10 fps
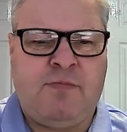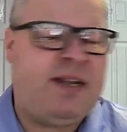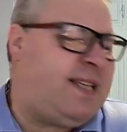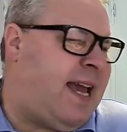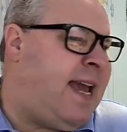
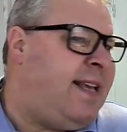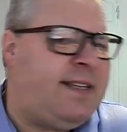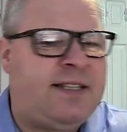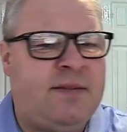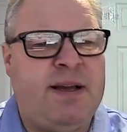but it's
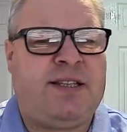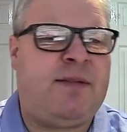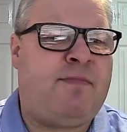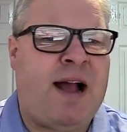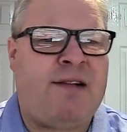easy to miss
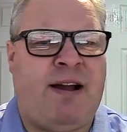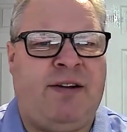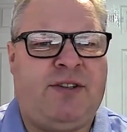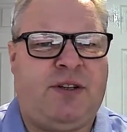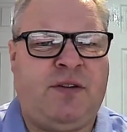the
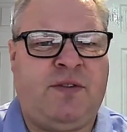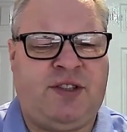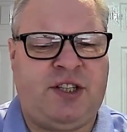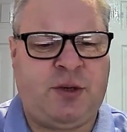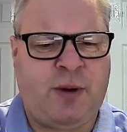background of the
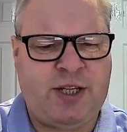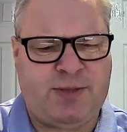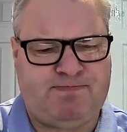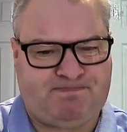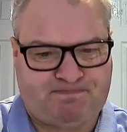
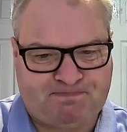situation.